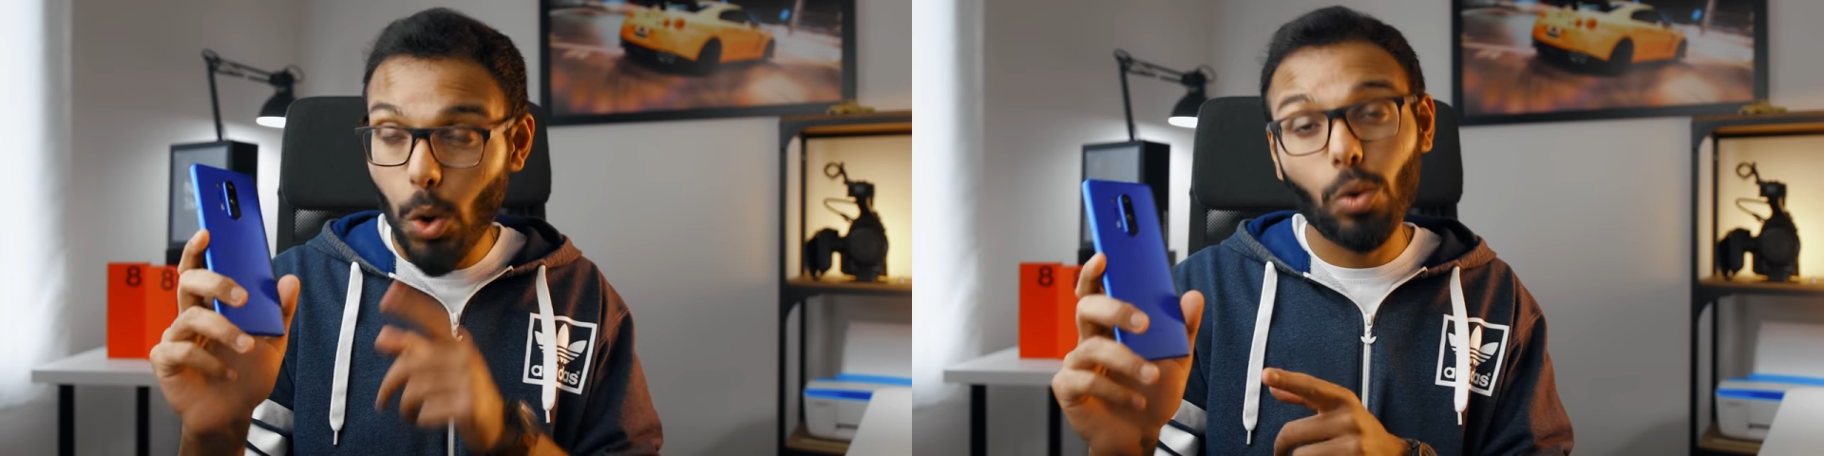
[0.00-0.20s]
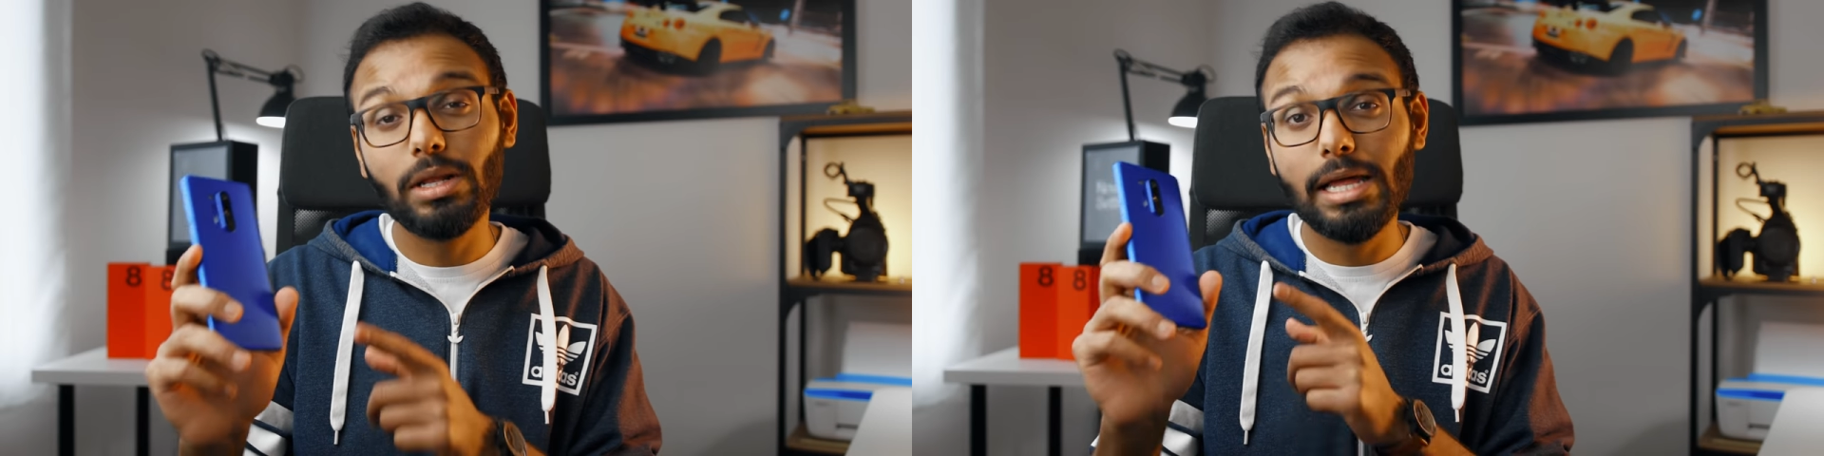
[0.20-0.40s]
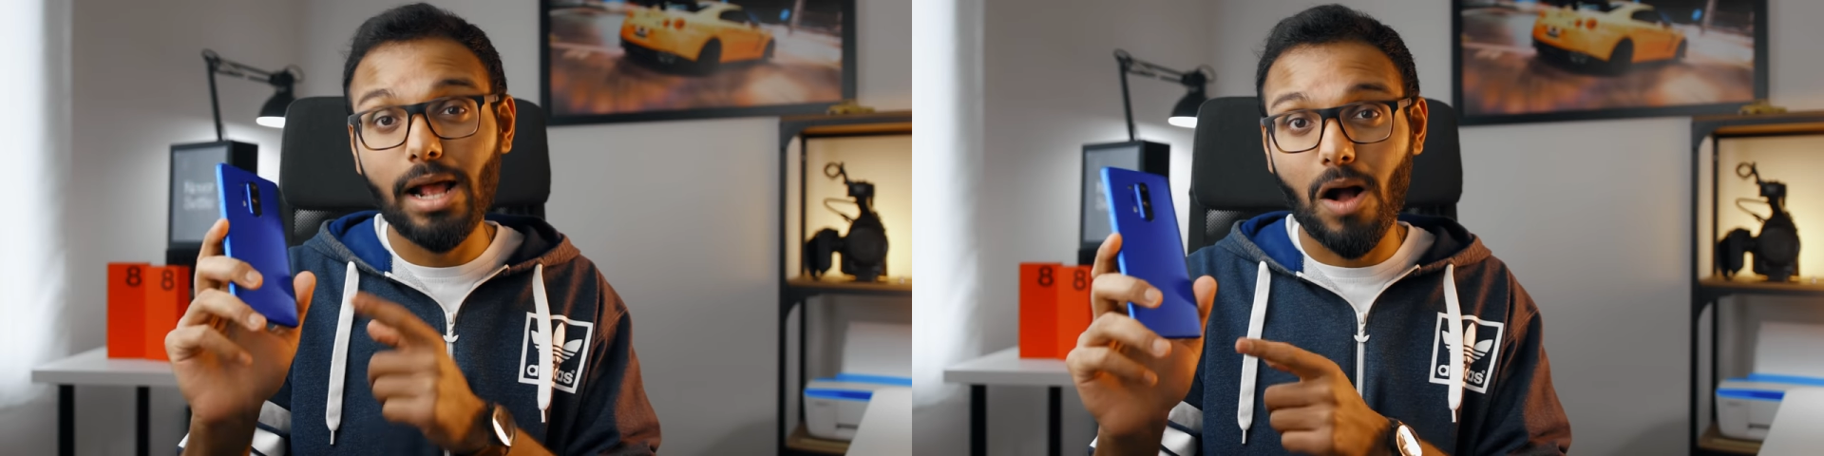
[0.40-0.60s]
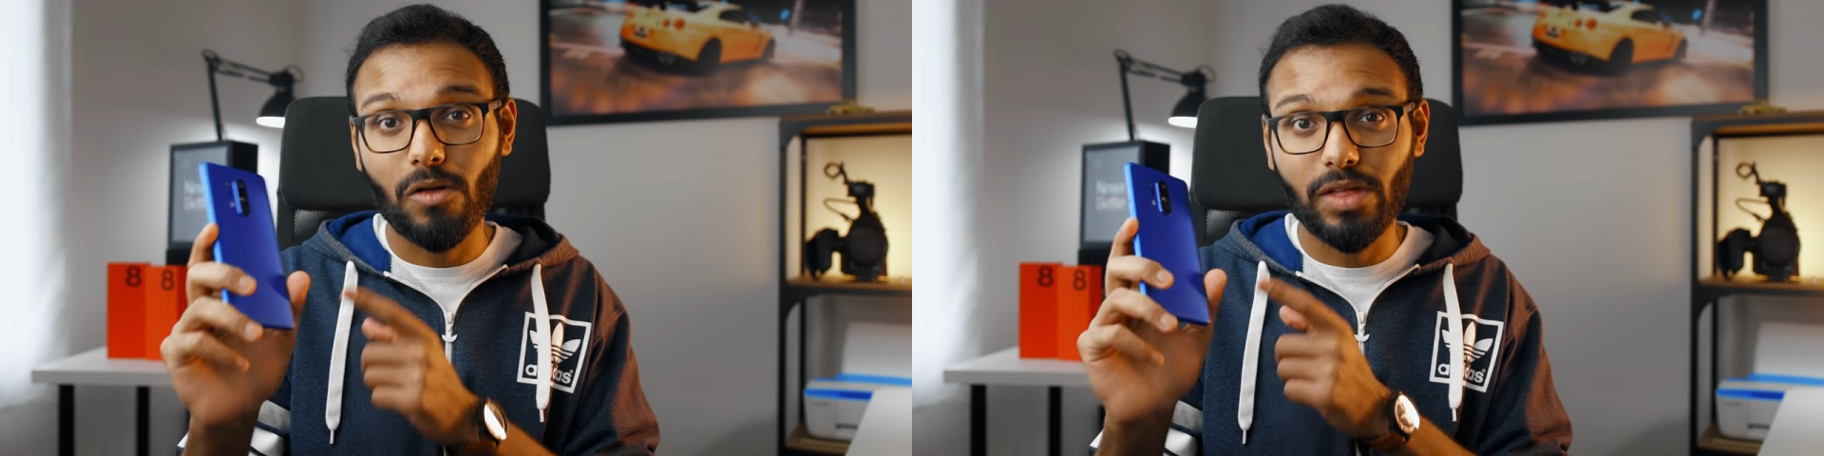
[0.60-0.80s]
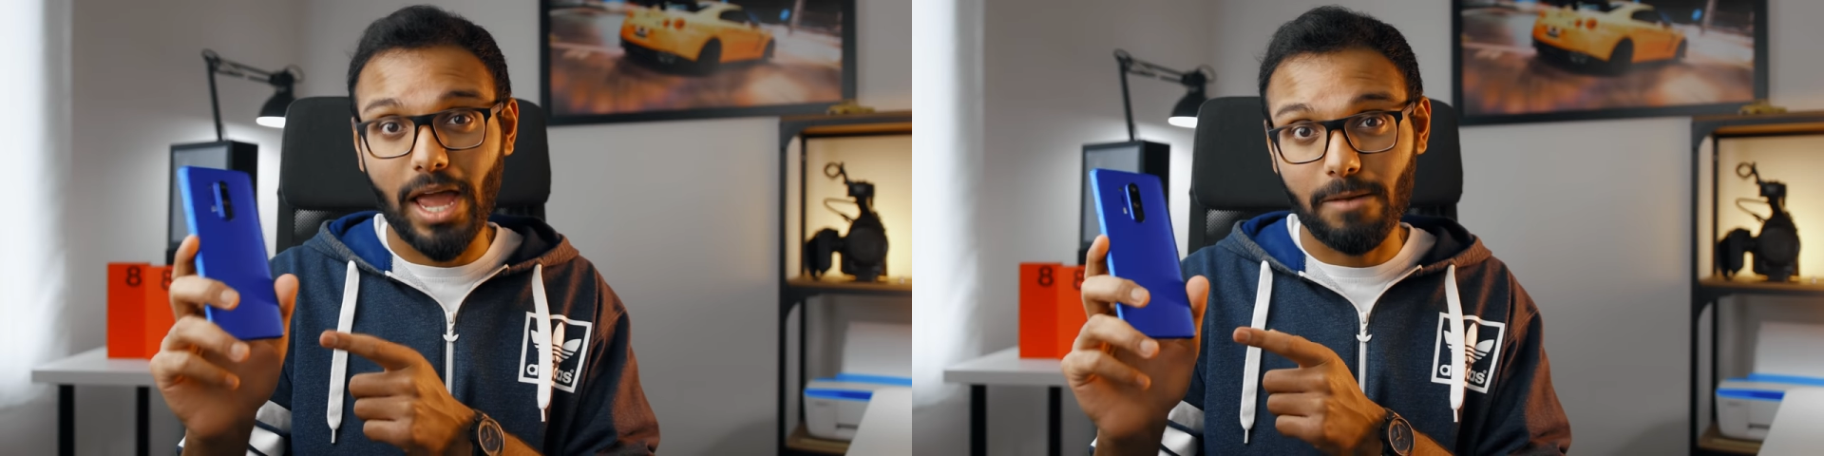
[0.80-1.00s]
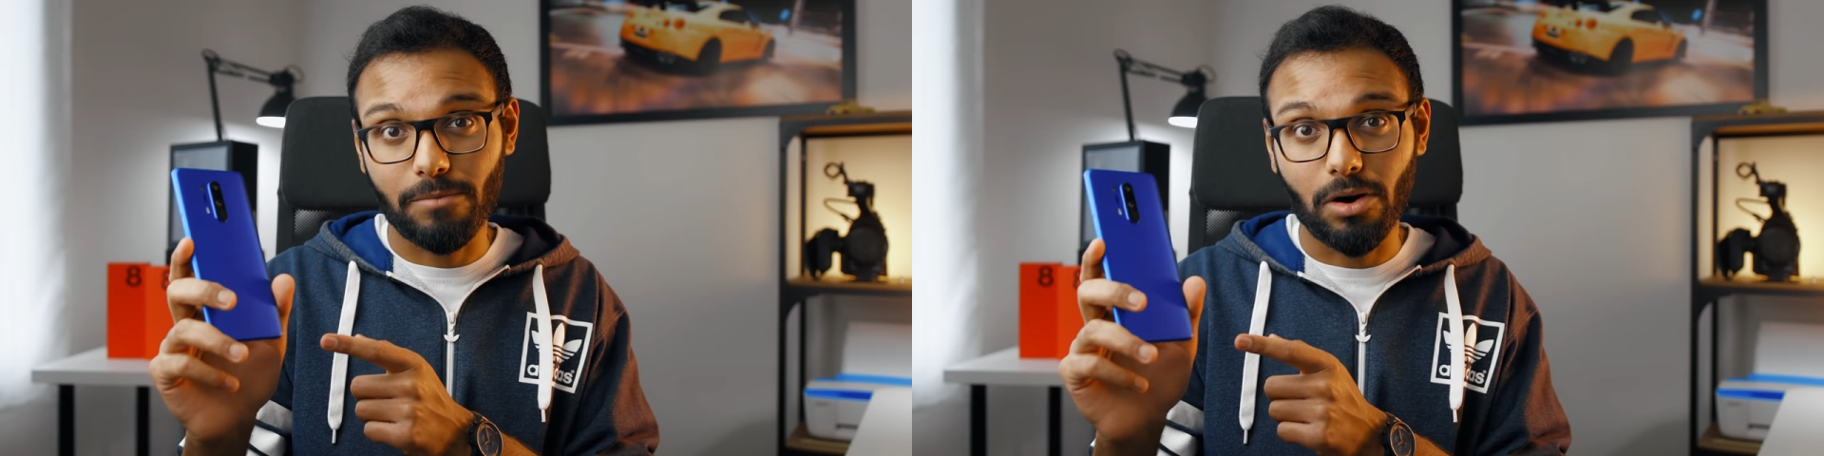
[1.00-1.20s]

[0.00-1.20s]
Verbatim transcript: only on the eight